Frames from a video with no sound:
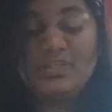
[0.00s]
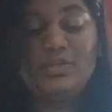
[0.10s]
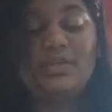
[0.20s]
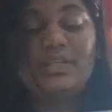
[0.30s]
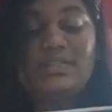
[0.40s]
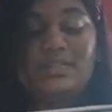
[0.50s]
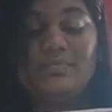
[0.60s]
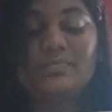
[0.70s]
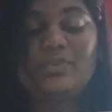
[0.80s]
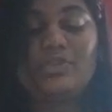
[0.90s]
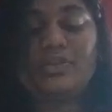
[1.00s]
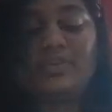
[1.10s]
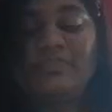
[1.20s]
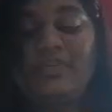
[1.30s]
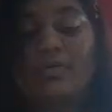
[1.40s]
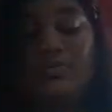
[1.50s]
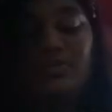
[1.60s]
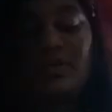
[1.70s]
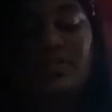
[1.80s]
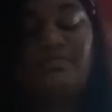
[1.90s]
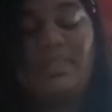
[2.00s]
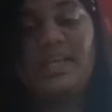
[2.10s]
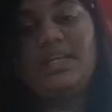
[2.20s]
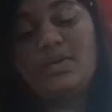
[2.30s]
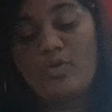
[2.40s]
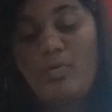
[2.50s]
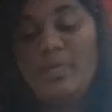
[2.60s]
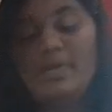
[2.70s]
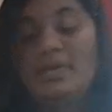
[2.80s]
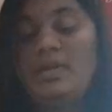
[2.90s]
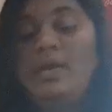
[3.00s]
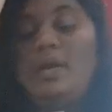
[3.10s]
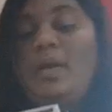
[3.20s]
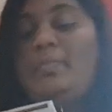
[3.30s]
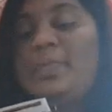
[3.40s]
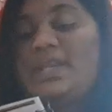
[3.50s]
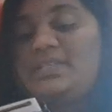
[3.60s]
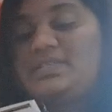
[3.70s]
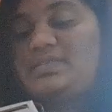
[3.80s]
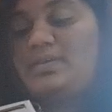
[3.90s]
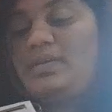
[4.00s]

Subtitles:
tourism geography also has many common prints